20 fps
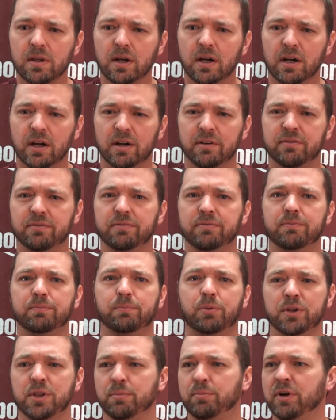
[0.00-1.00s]
of
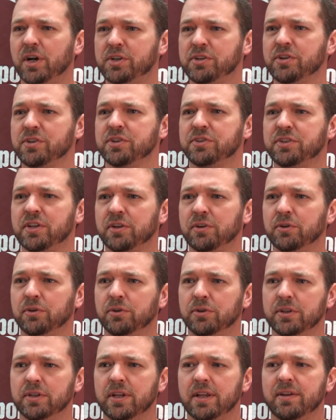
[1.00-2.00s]
putting the pressure on the
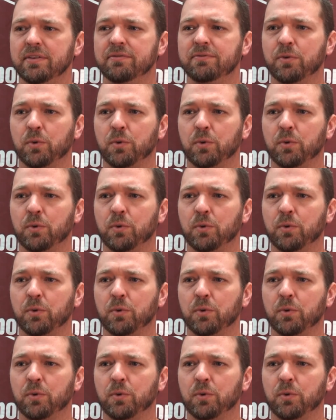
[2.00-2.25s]
Citadel and, and,